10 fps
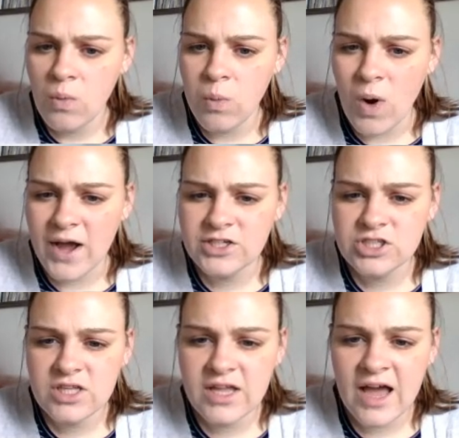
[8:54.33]
Why
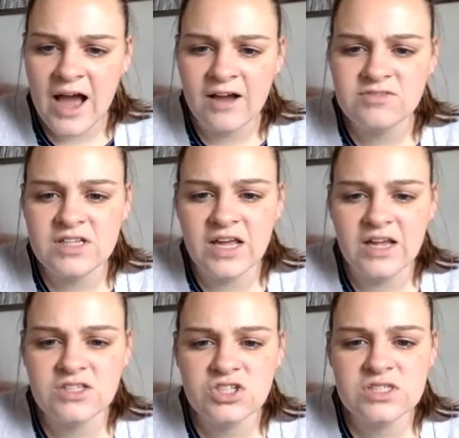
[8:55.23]
should they have to
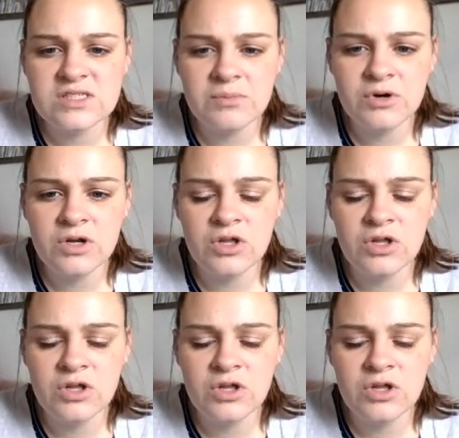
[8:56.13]
answer to someone